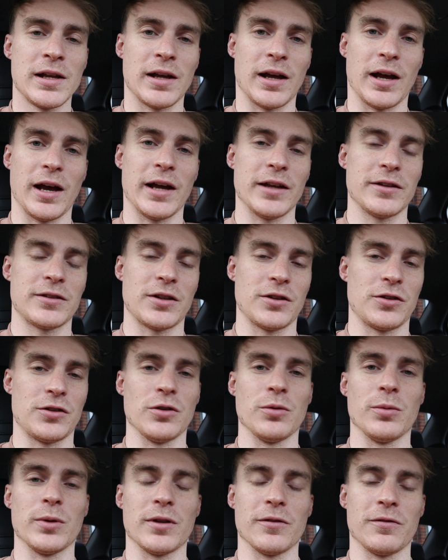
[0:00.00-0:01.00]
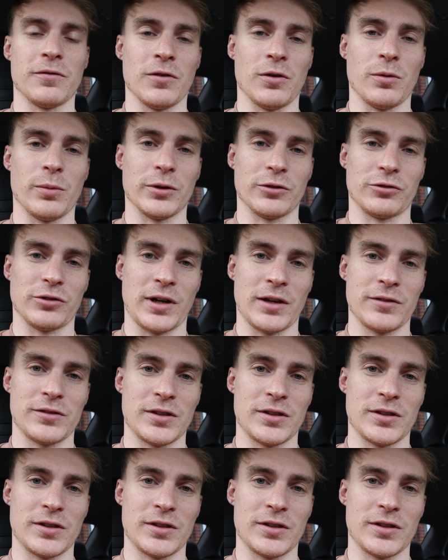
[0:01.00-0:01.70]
It's to do with the 4-wheel drive